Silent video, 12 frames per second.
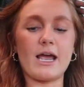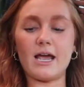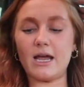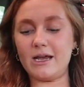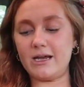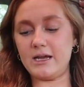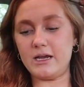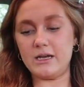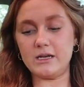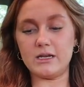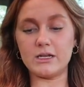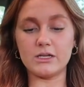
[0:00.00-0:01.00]

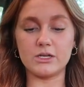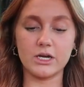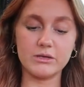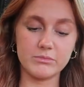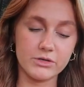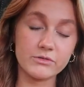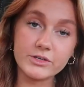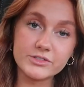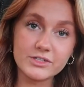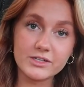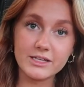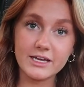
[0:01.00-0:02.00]
a good mood
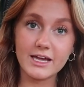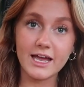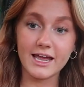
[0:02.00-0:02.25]
recently,